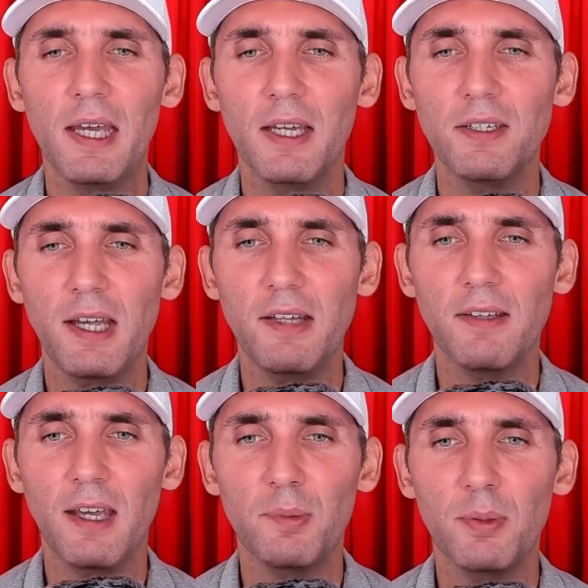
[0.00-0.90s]
It
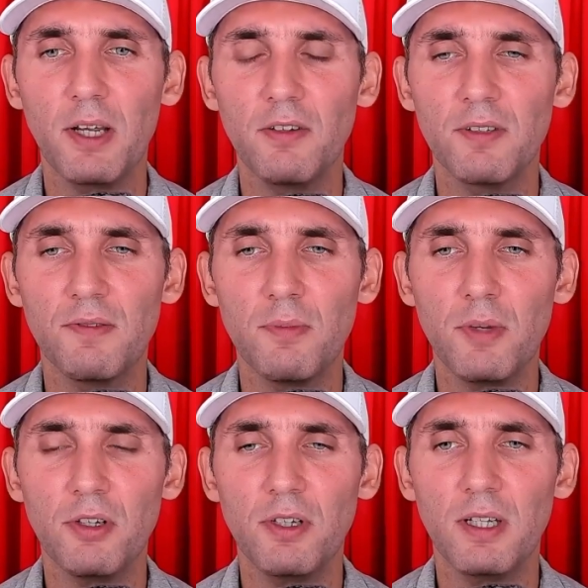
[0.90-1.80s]
contains explanations of the
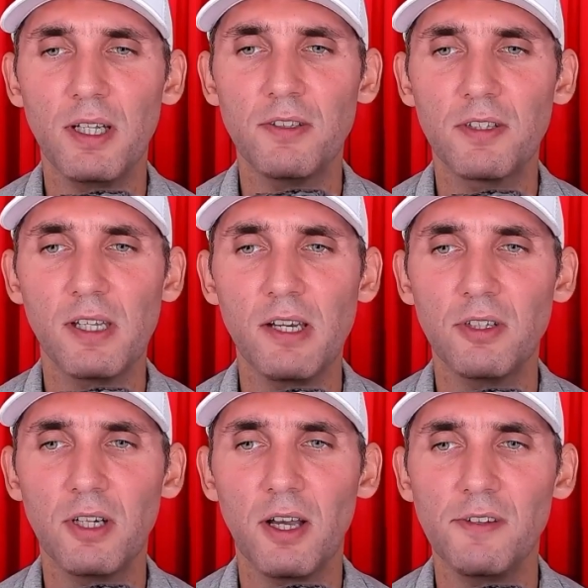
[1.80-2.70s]
Mishnah,
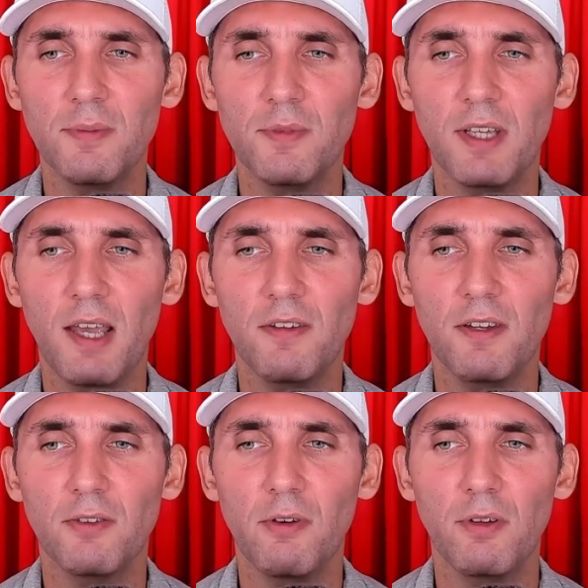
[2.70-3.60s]
legislation, customs,
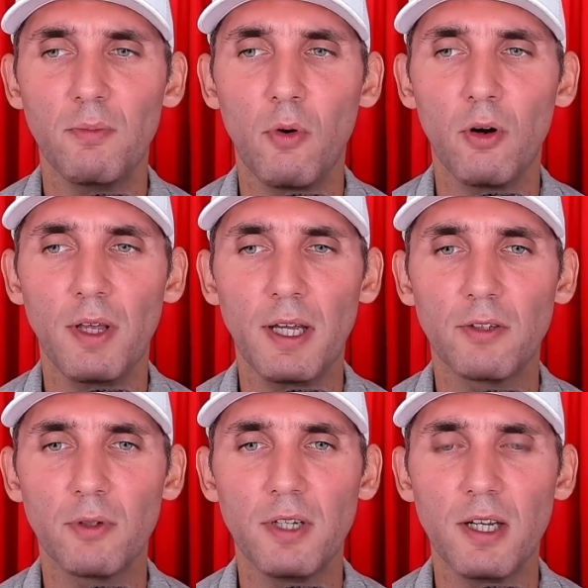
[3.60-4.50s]
case histories, and moral
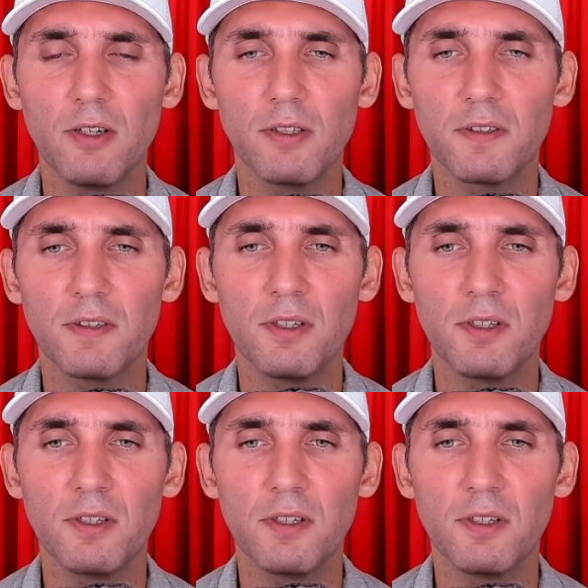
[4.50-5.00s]
exhortations.